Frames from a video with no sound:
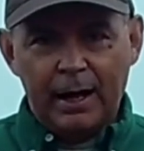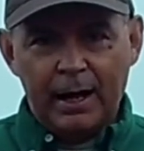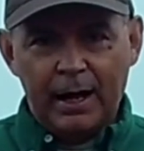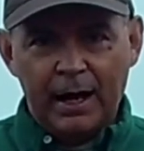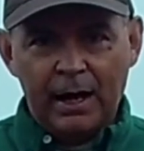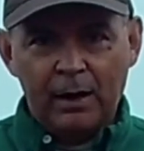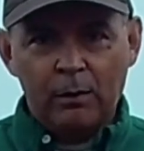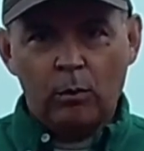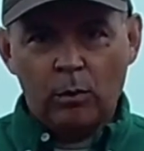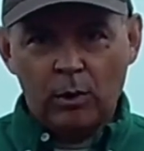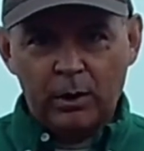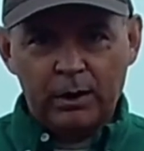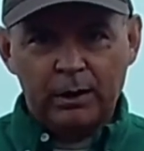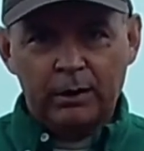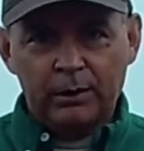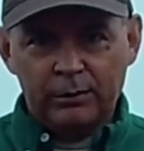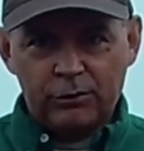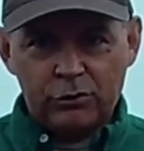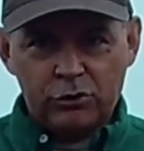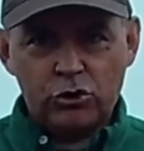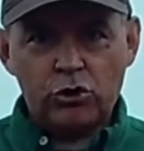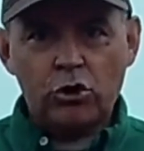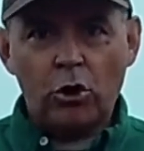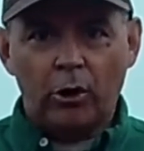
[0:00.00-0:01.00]
I want to
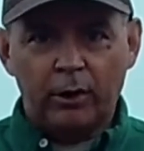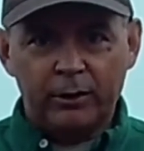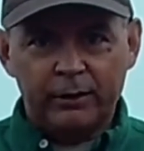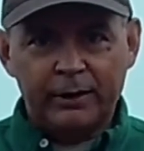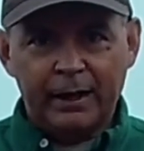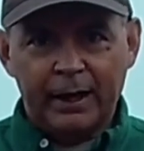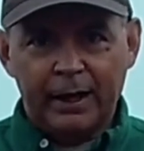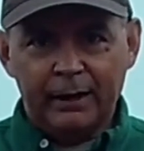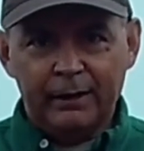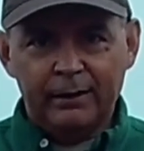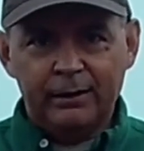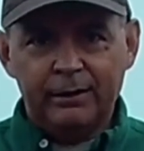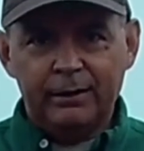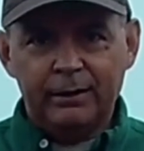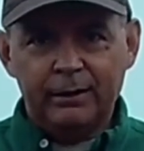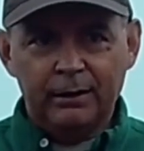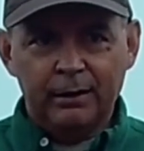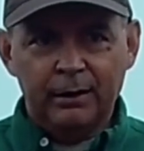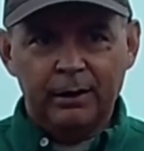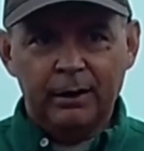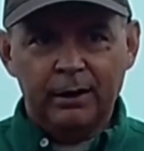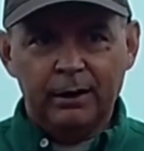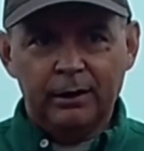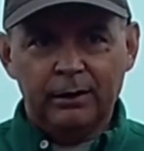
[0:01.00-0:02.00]
chart that
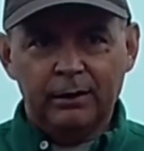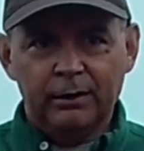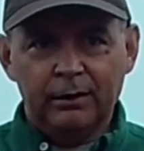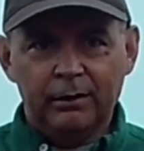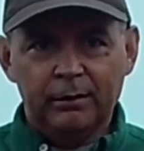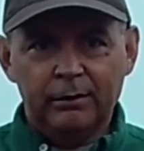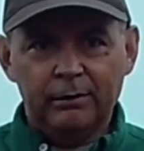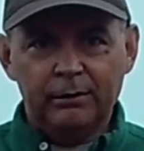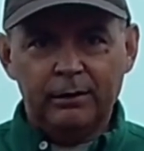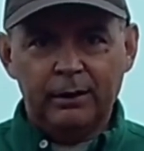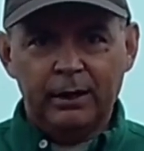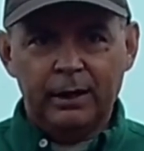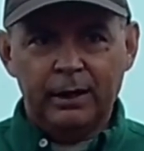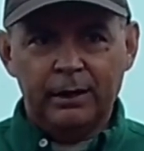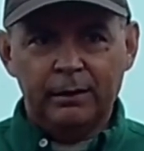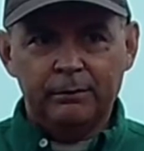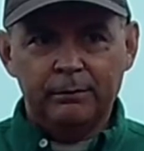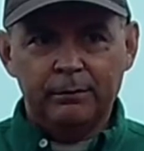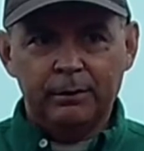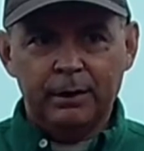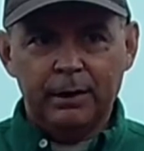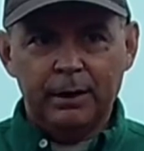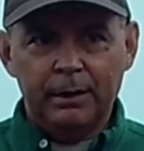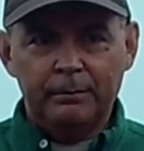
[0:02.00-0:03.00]
and
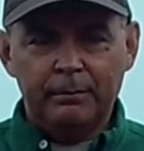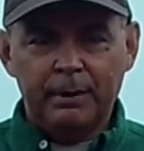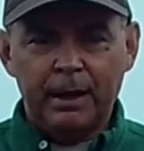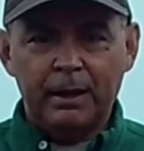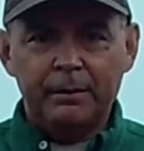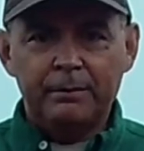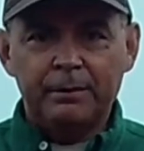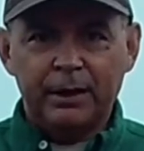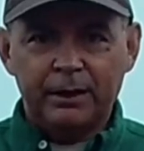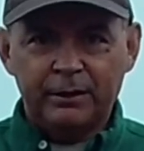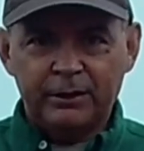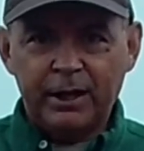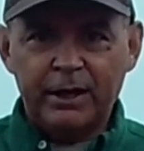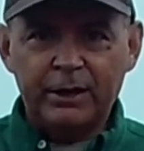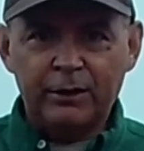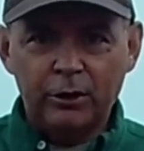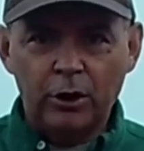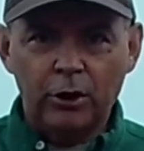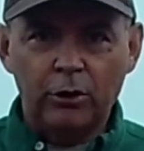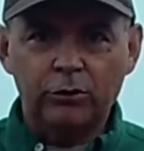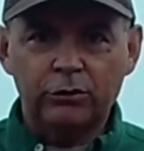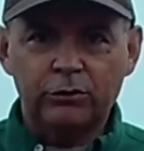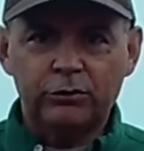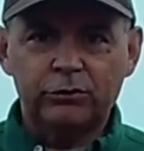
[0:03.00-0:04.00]
take
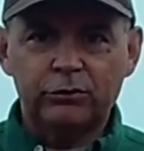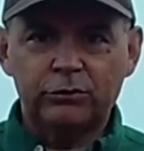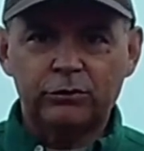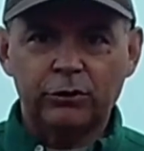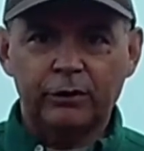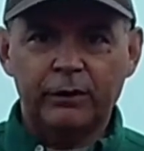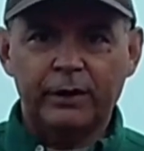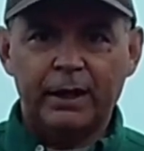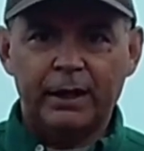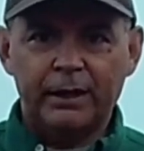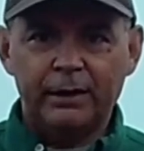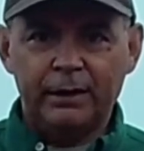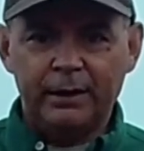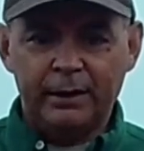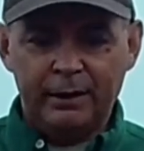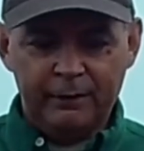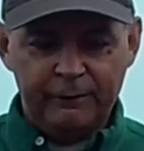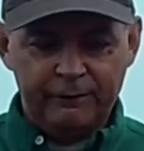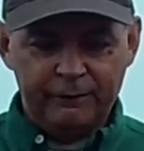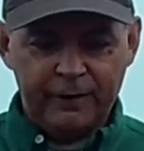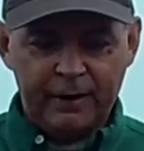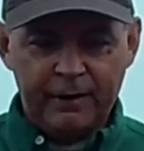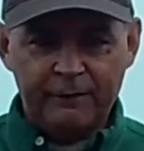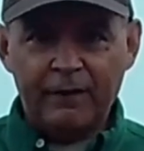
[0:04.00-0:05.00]
notes, so that
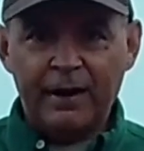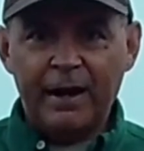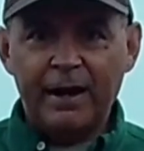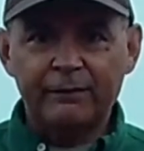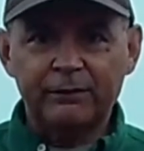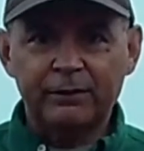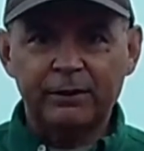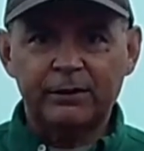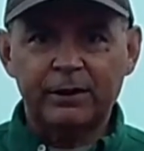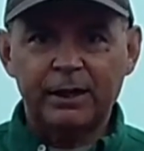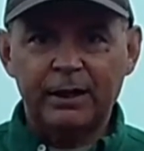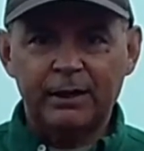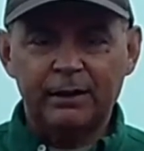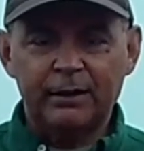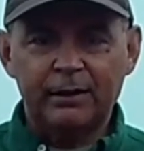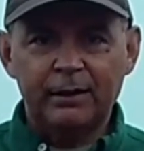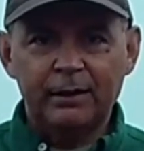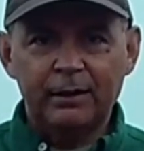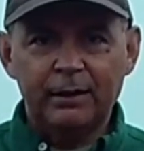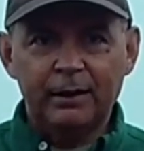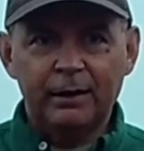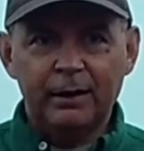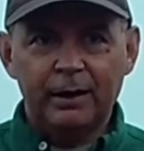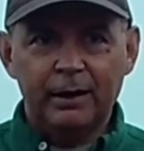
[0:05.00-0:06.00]
if I have to take
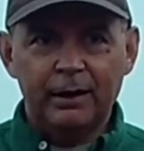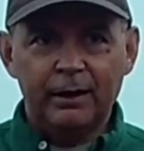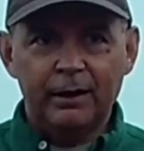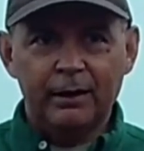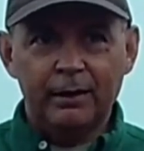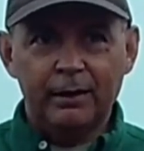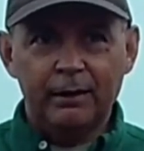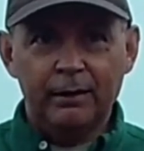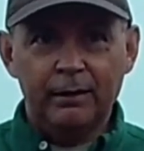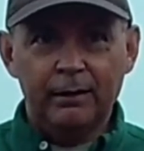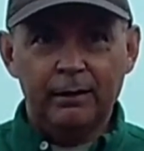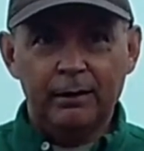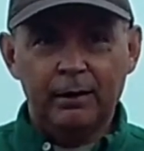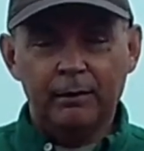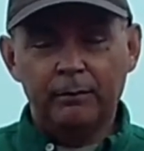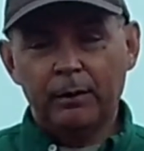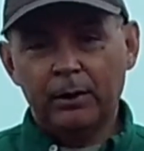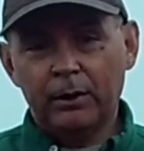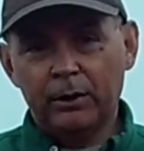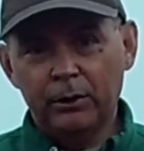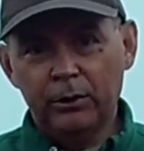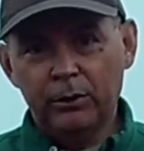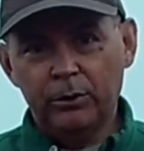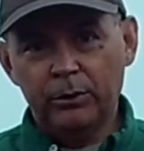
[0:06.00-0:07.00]
a
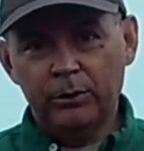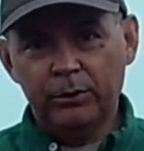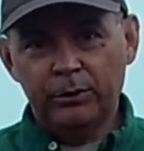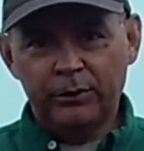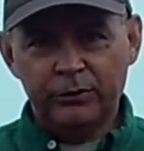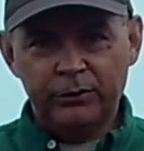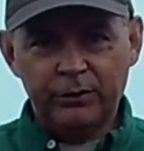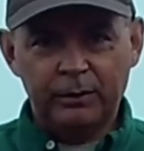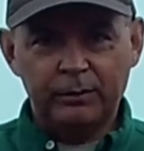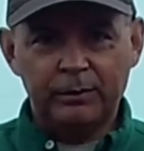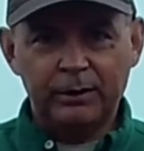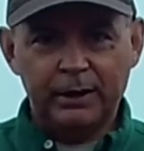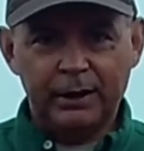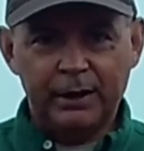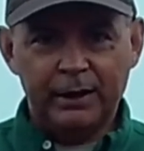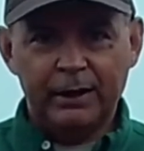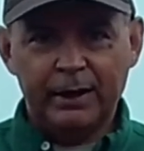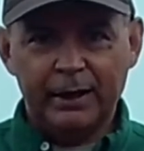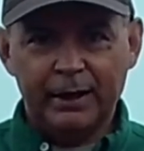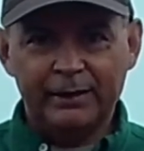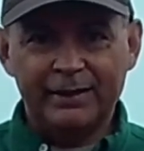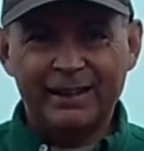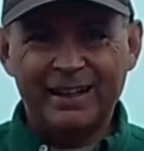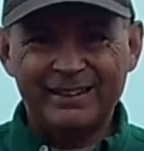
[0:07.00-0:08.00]
raccoon or something
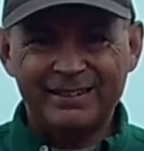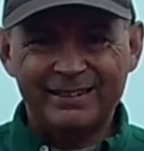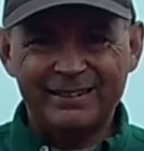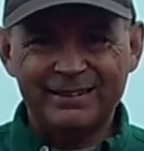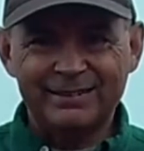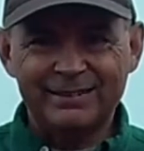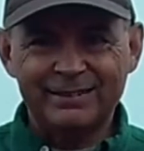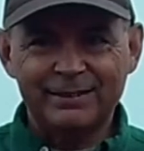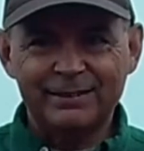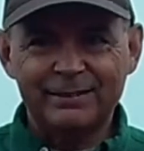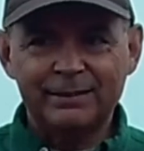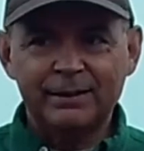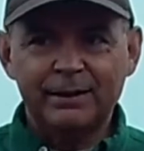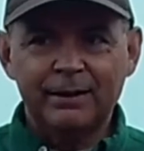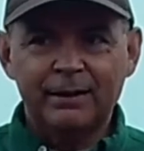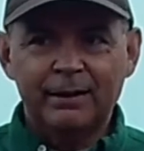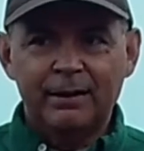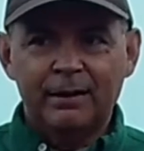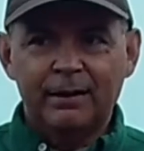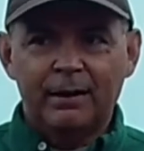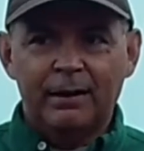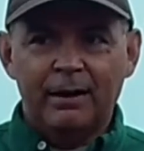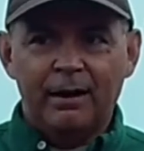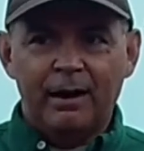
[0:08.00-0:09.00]
at that distance,
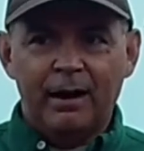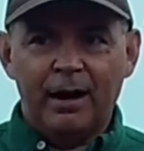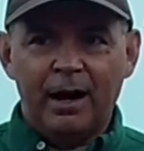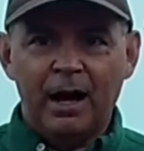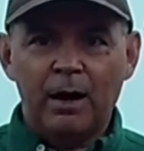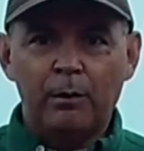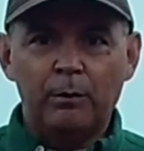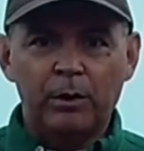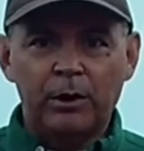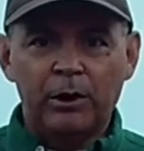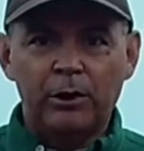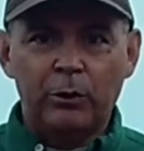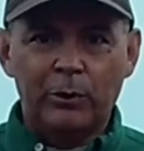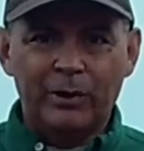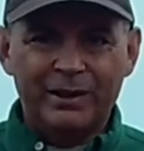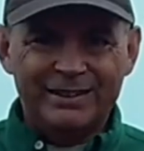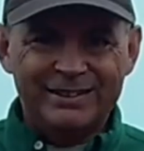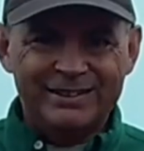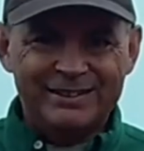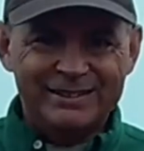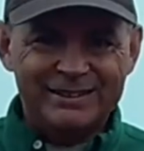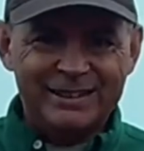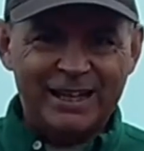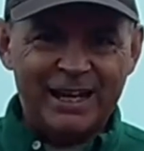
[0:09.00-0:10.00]
I want to know
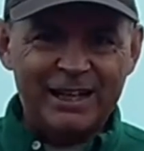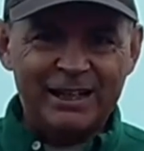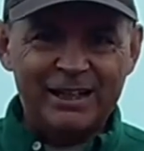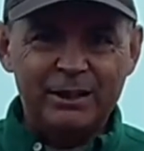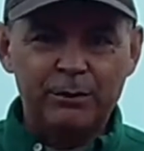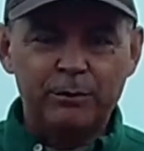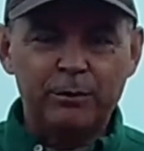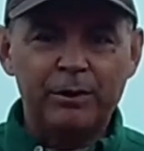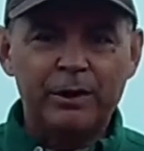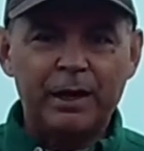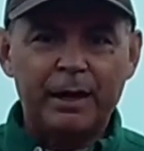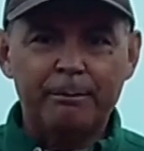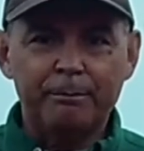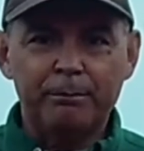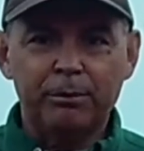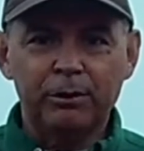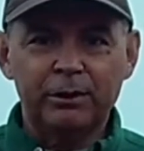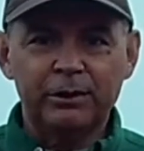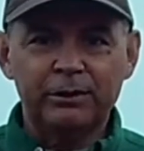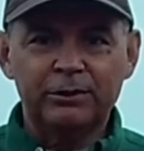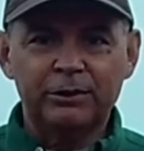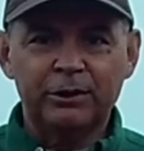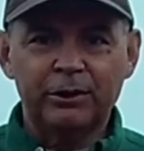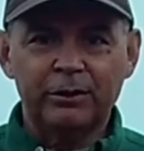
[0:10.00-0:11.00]
exactly where that
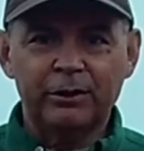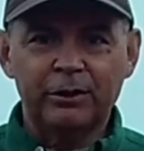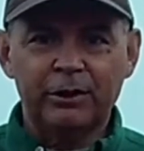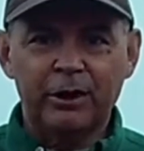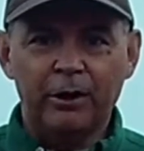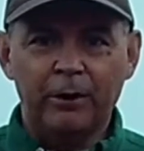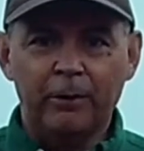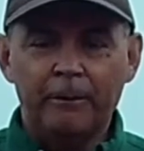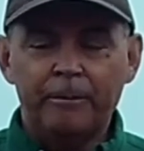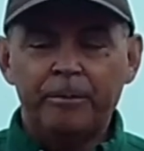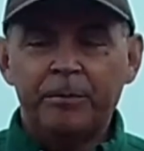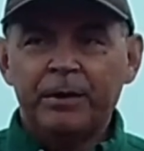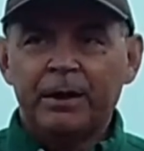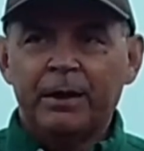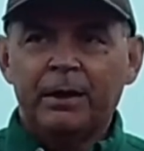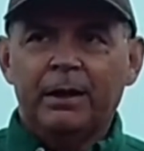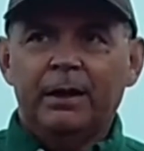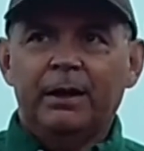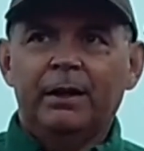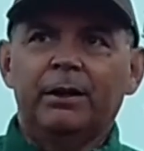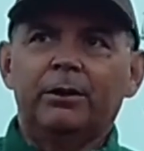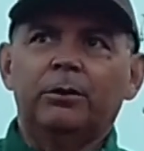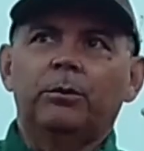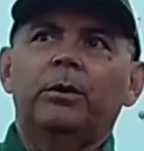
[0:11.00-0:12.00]
bullet's going to go.
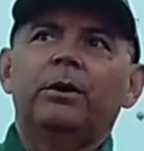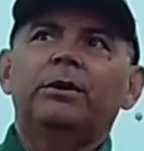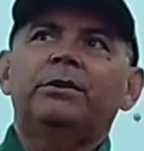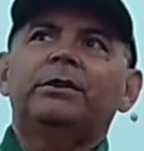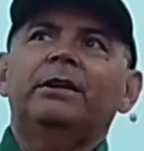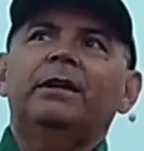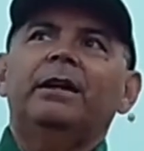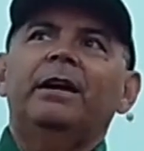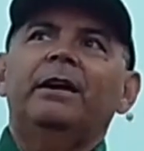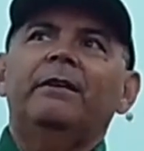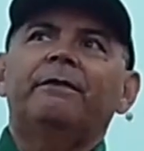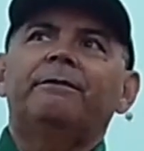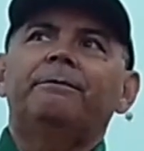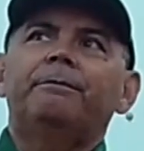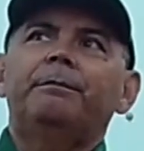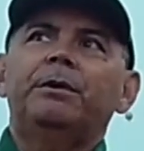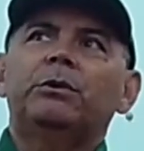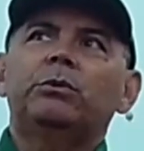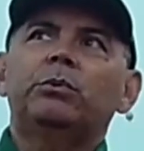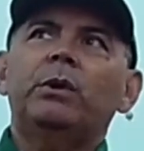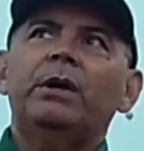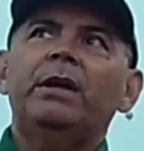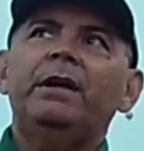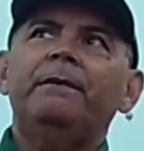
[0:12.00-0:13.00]
In other words, if
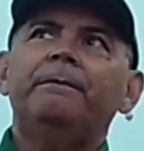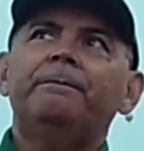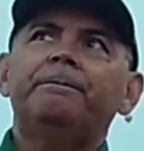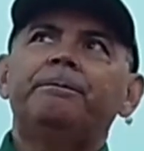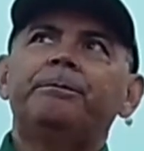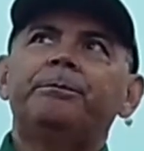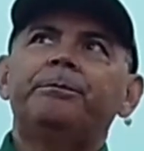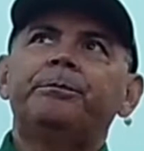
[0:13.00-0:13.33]
between